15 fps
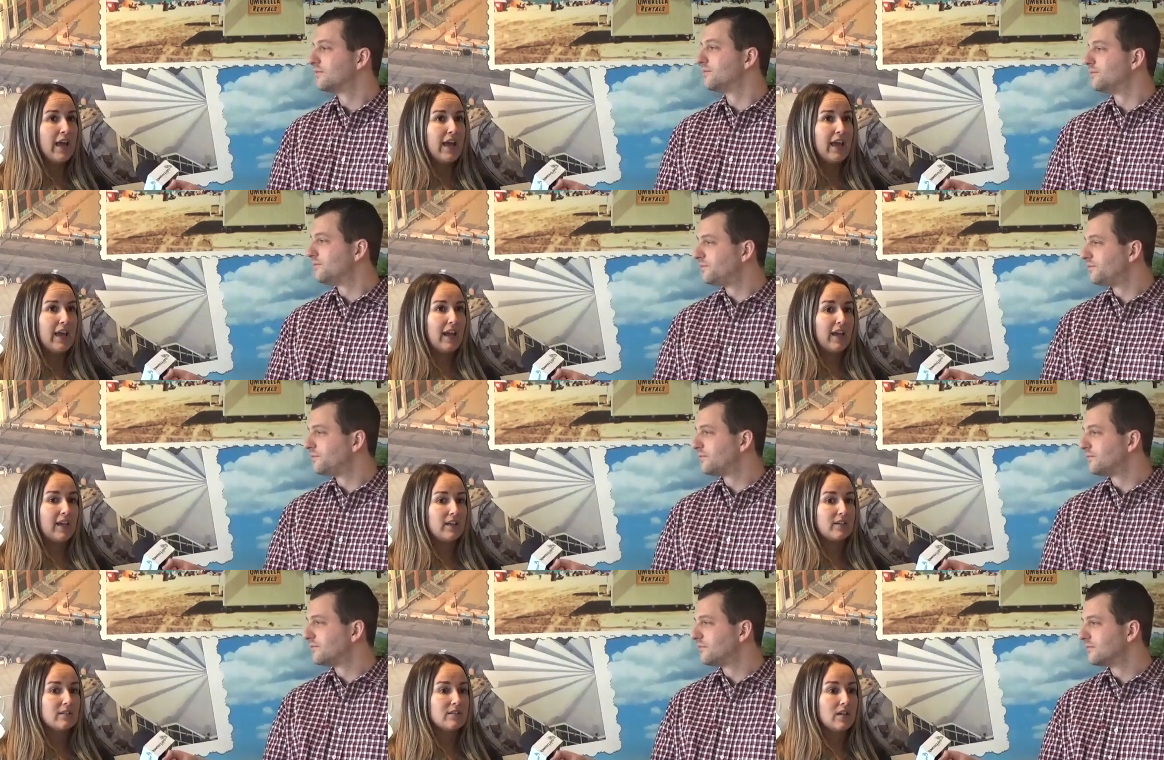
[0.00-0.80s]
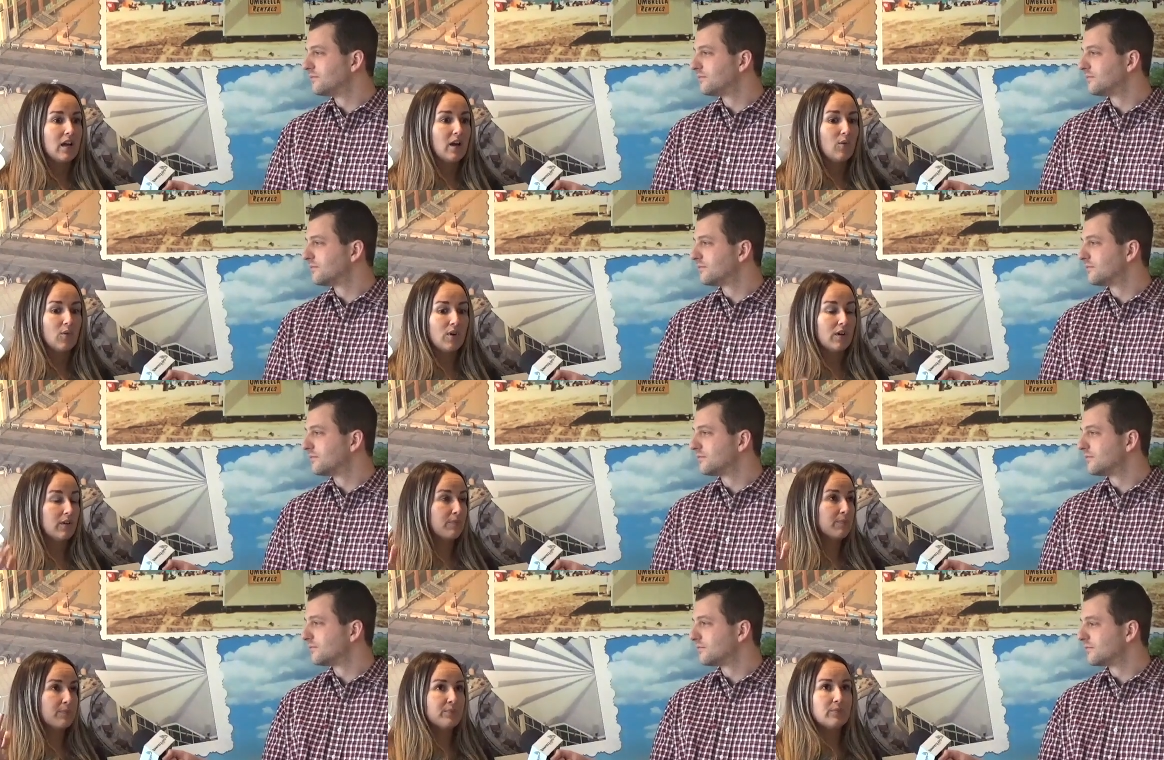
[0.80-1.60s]
Speaker 1: and uh,
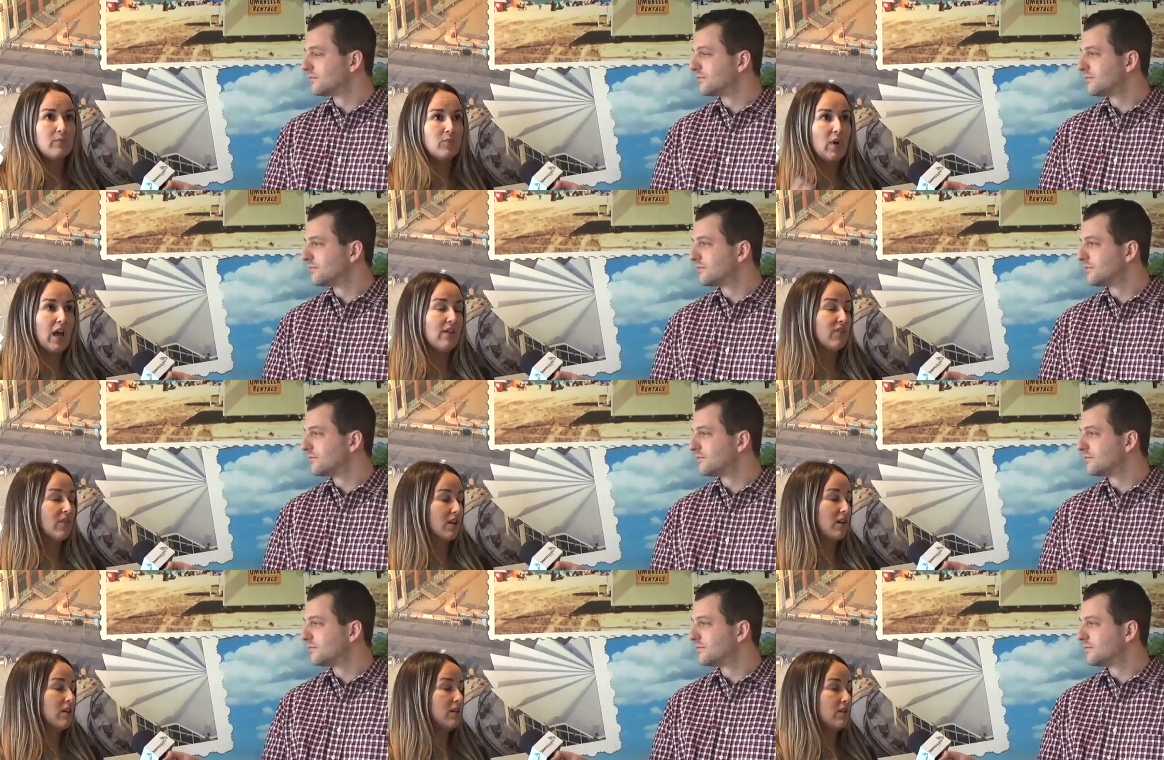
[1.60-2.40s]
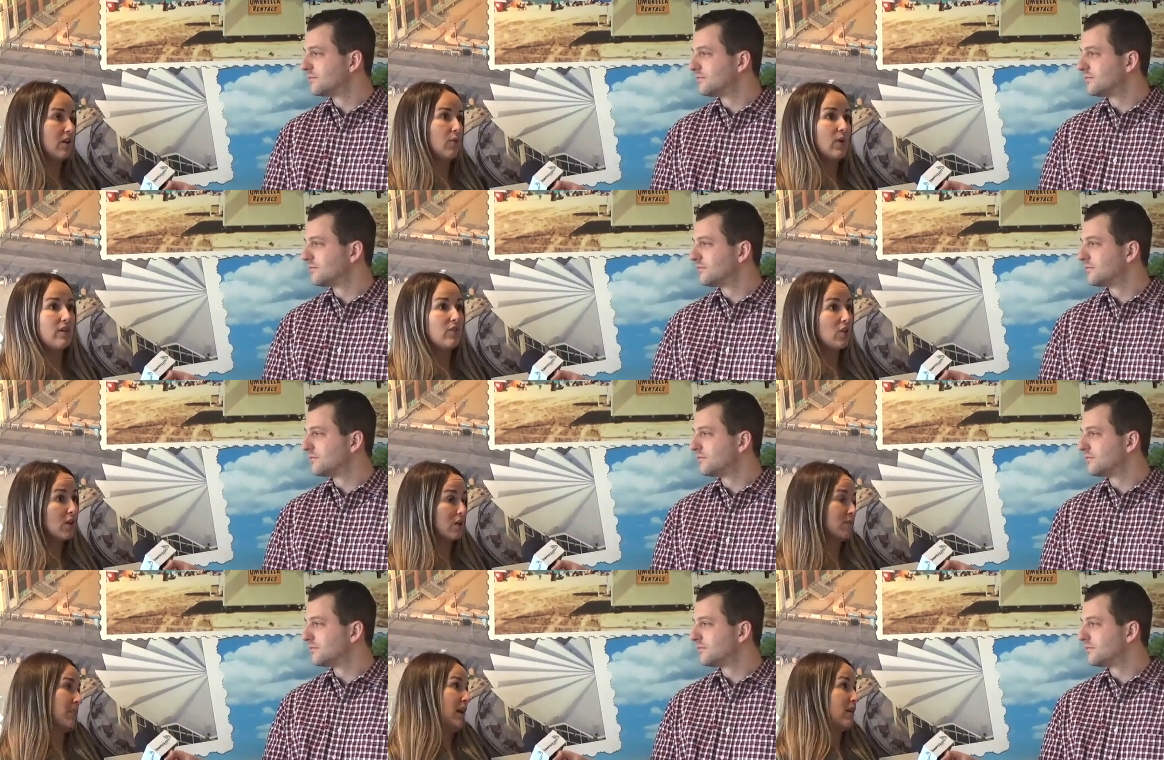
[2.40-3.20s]
we're we have a you know we have a good
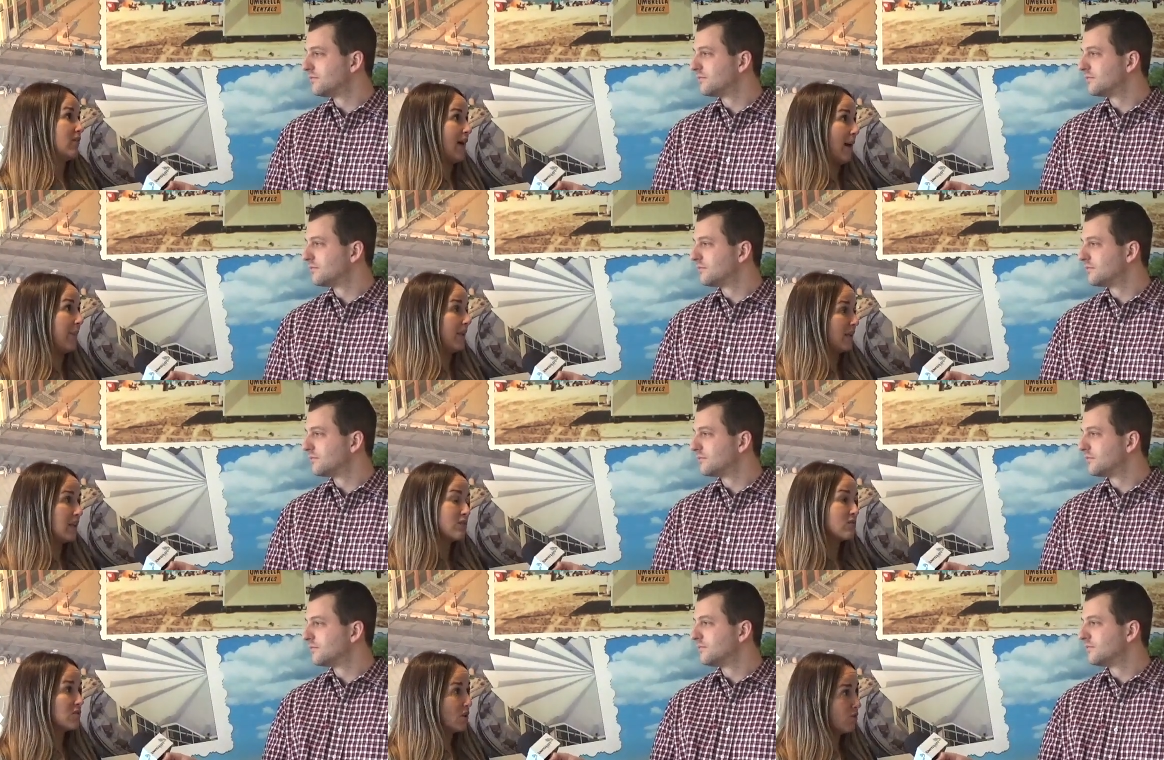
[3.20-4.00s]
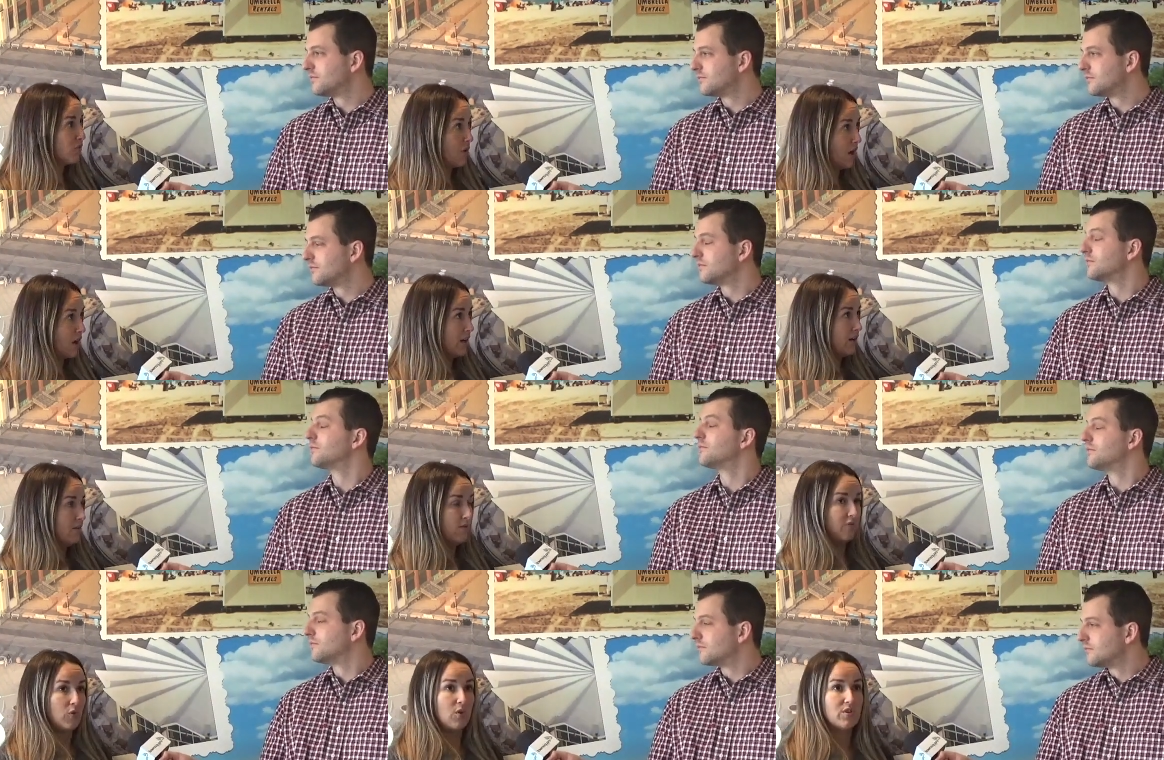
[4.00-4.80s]
amount of applicants so far.
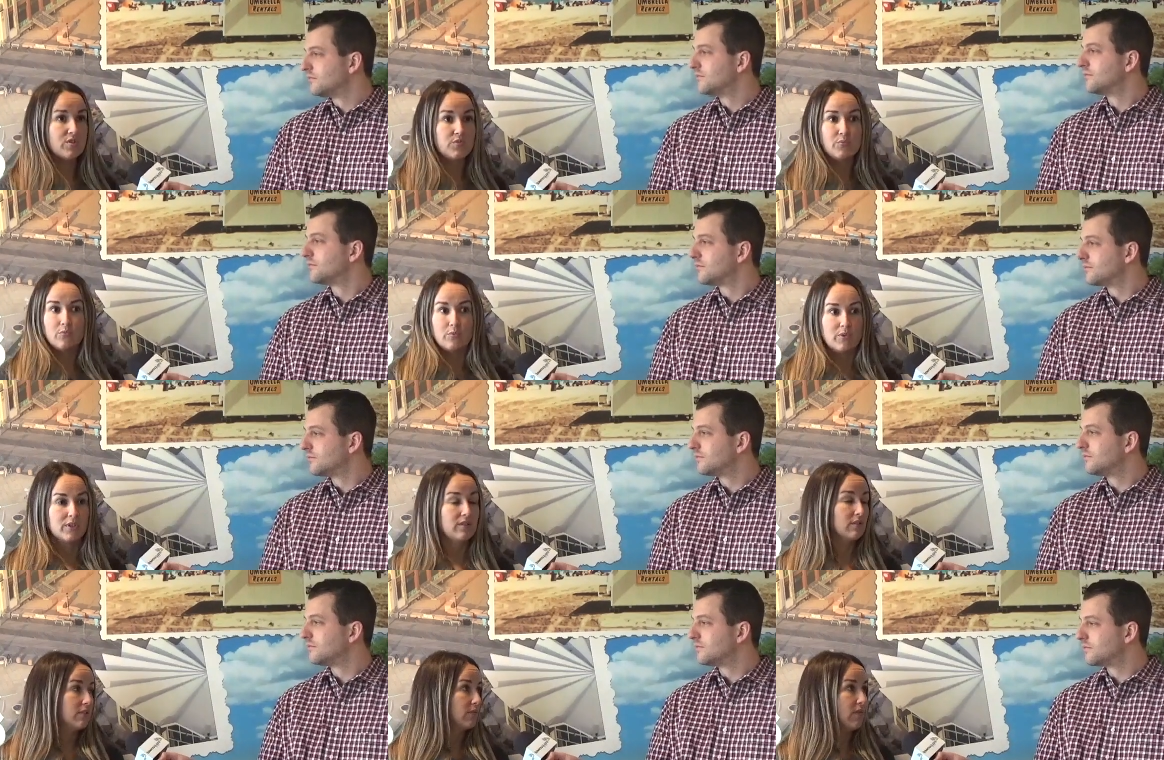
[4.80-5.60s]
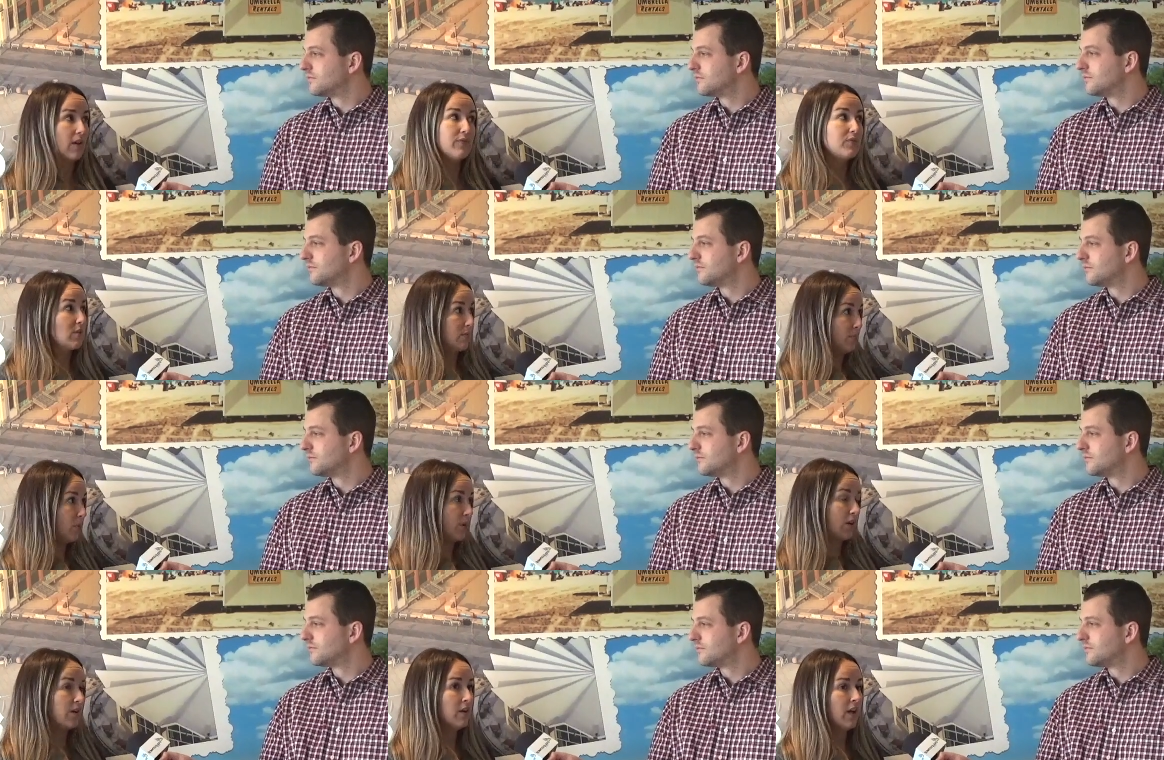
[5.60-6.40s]
Of course, would love some
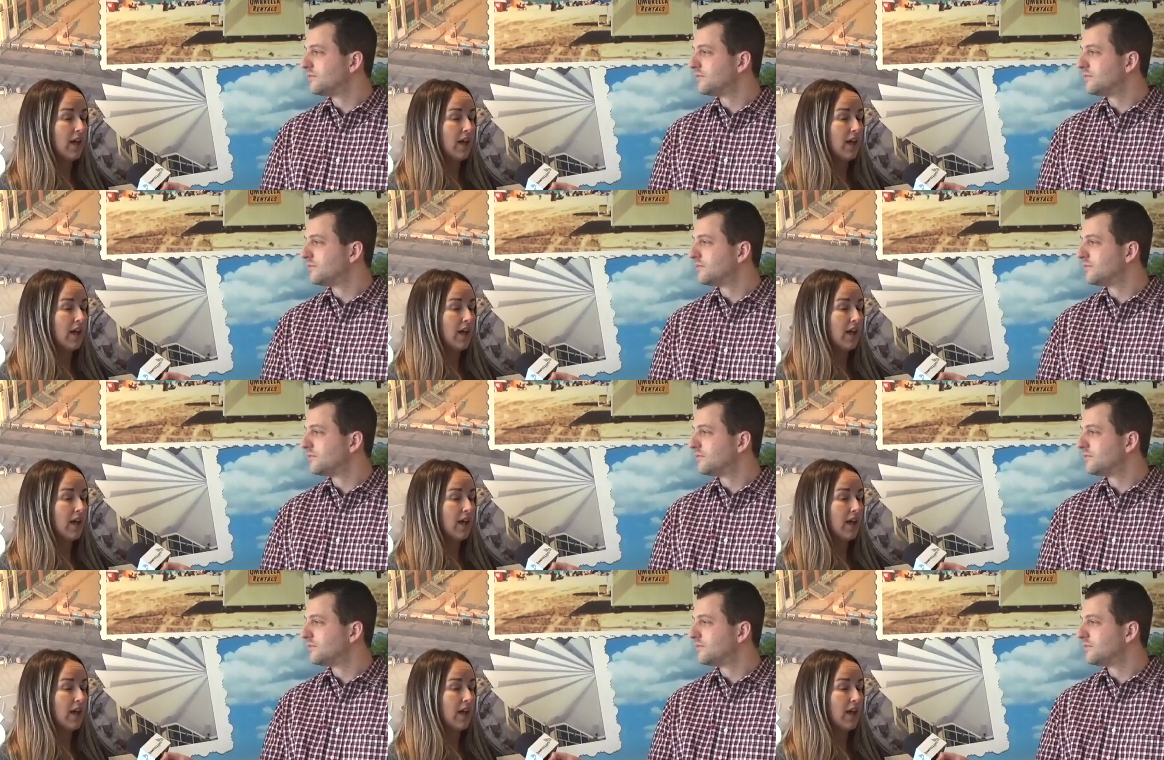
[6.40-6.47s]
more.